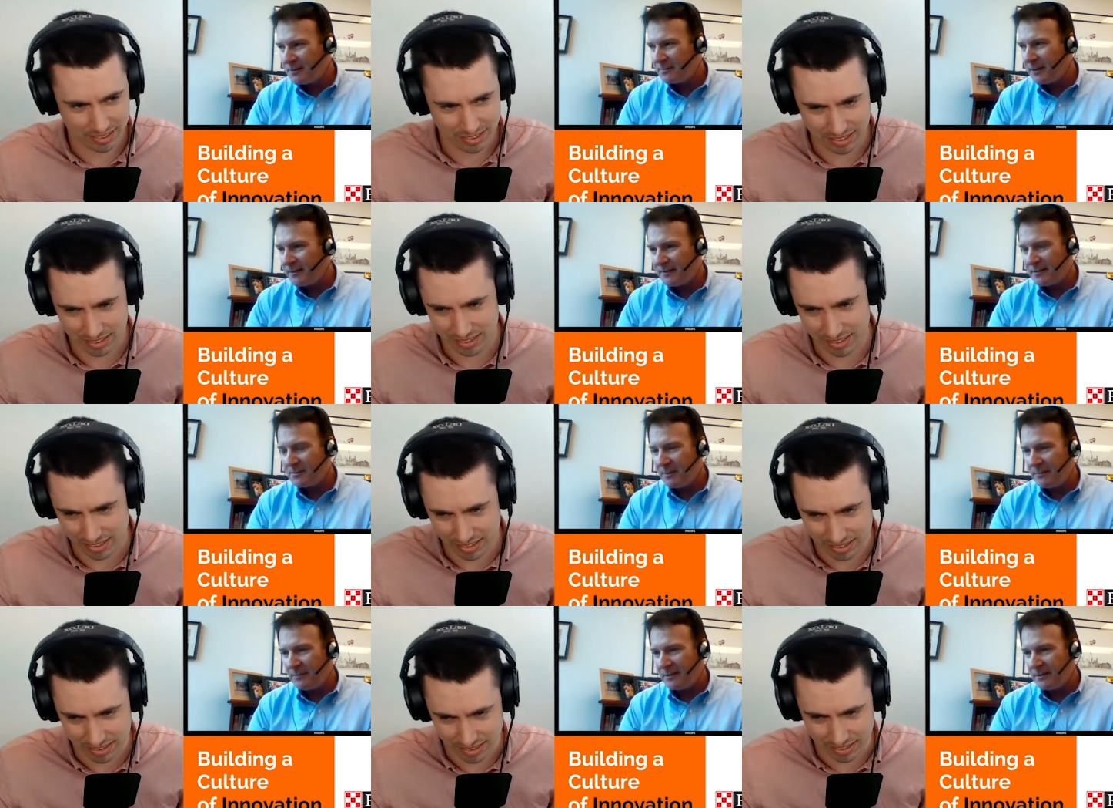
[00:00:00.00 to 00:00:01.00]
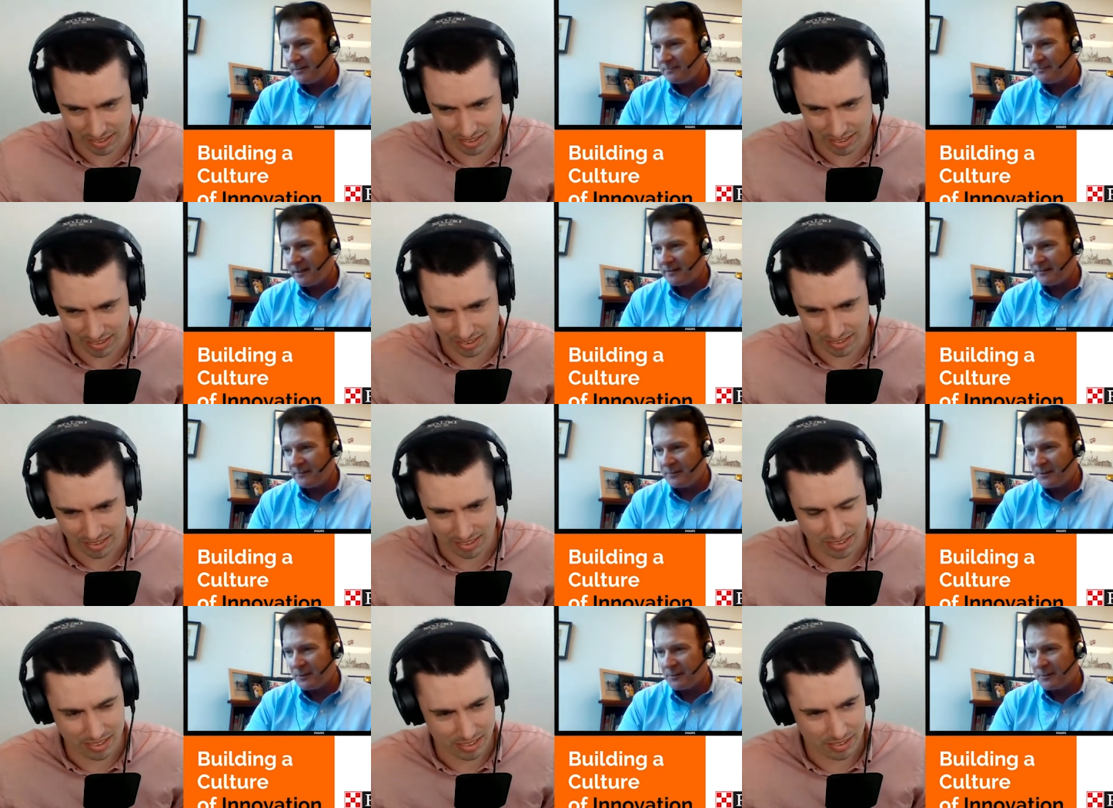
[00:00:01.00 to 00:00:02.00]
Speaker 1: Maybe I'll make a few token
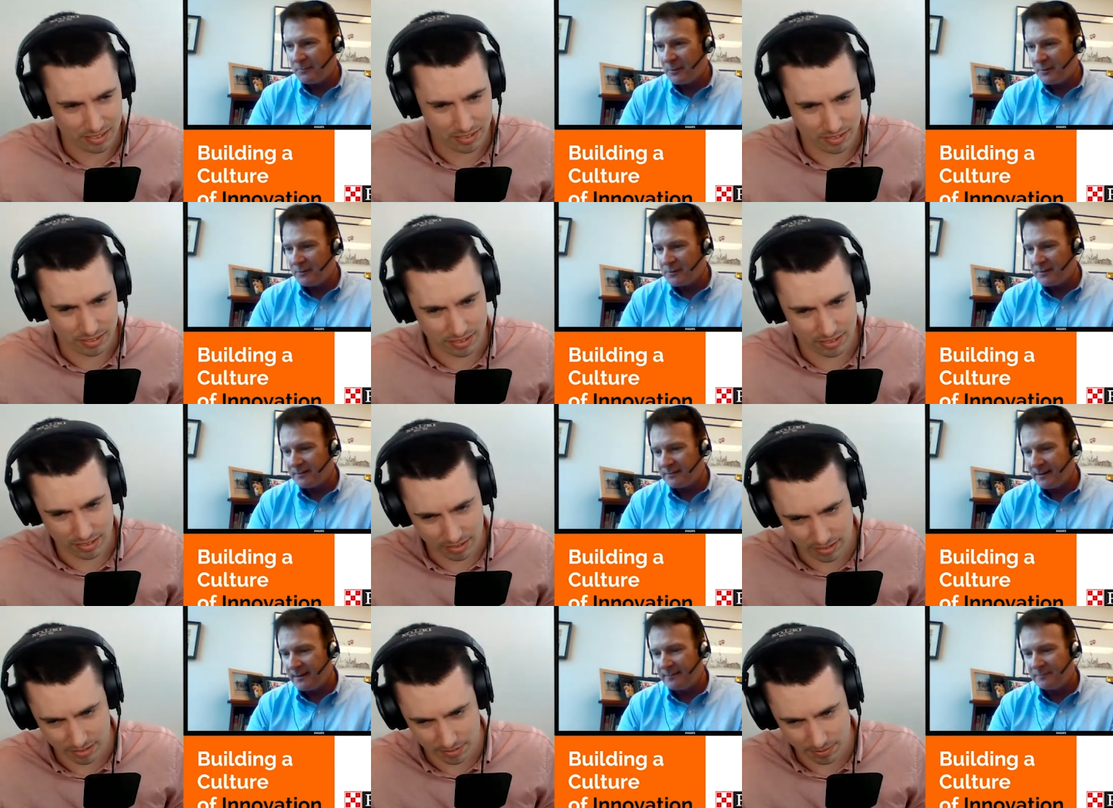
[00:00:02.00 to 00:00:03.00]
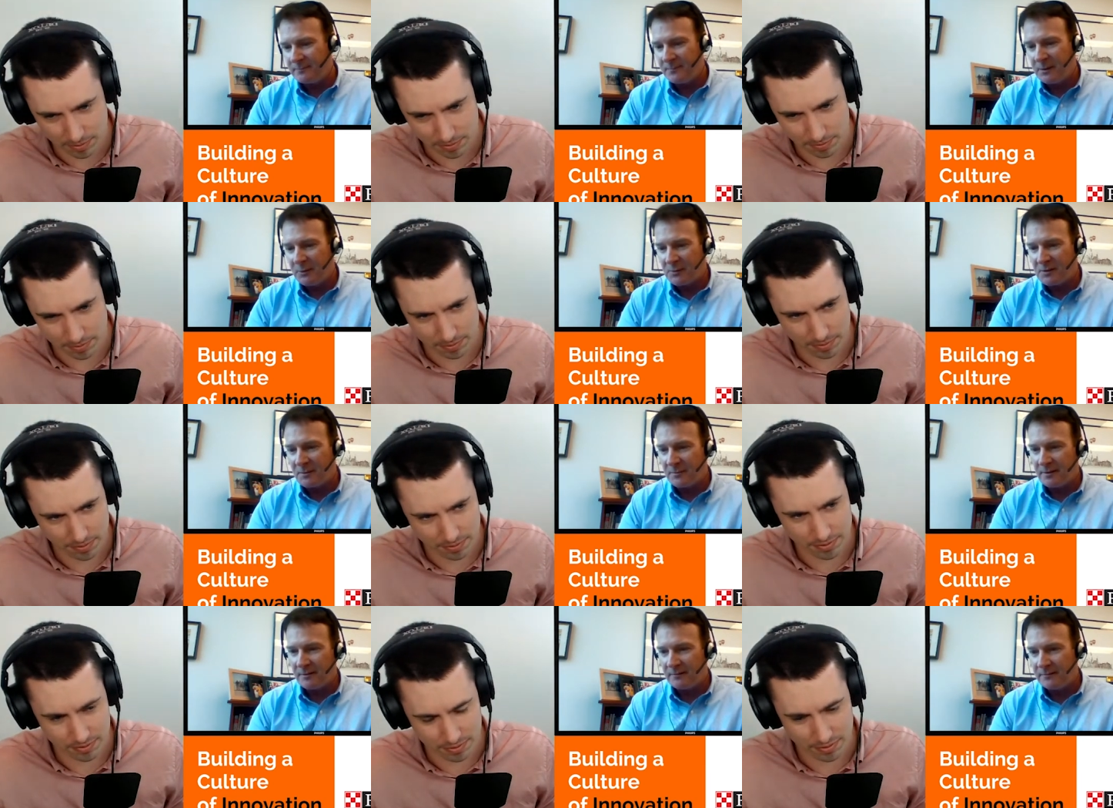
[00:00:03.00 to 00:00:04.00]
moves and, and use some of the new
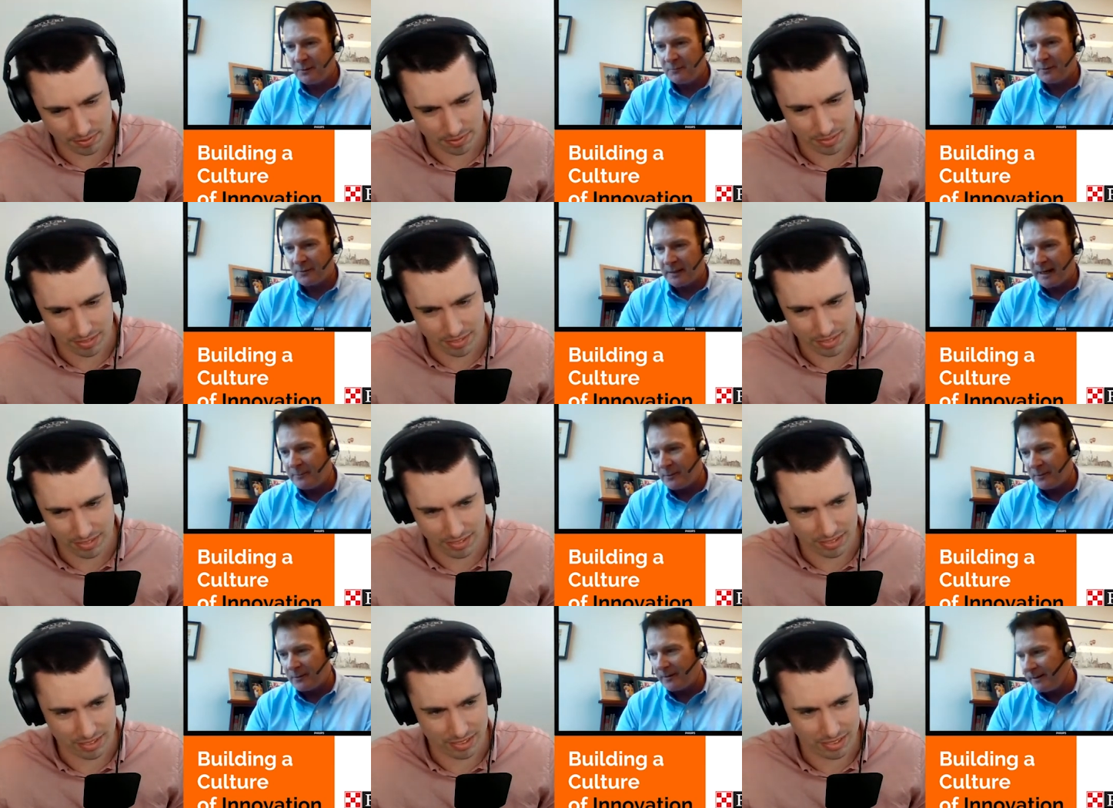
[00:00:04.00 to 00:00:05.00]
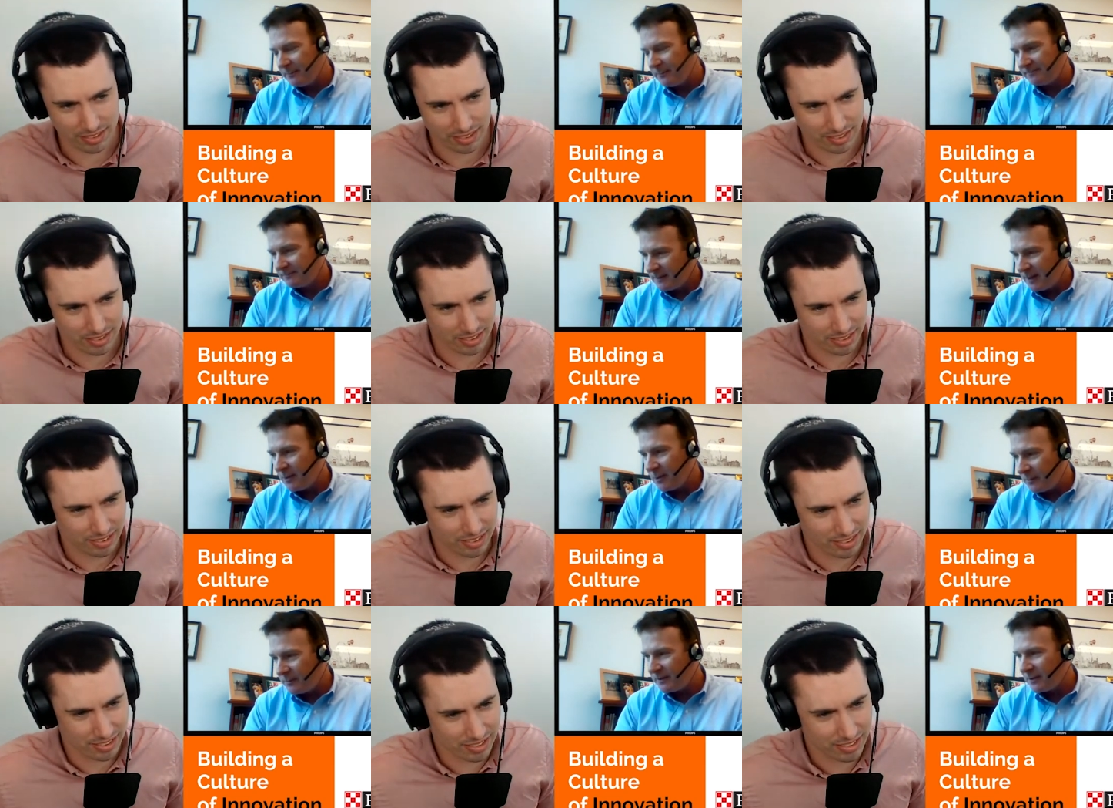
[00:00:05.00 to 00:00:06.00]
vocabulary, but I'll hope it goes
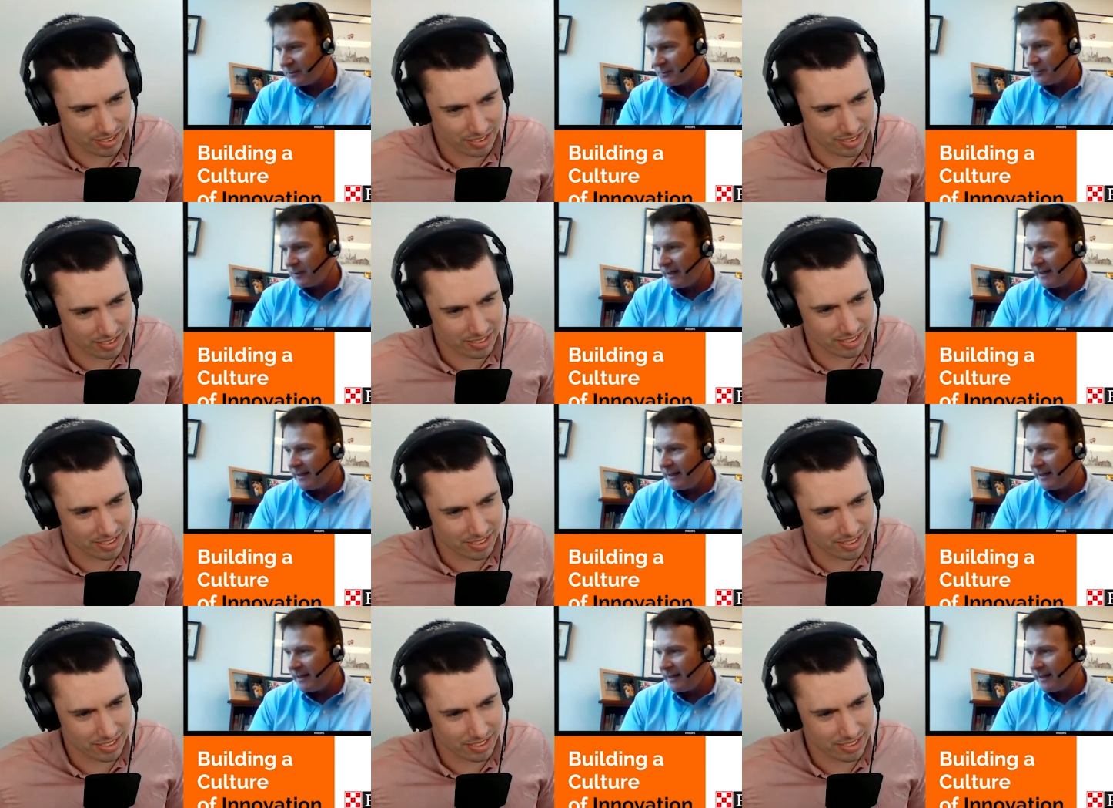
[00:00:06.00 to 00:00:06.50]
away.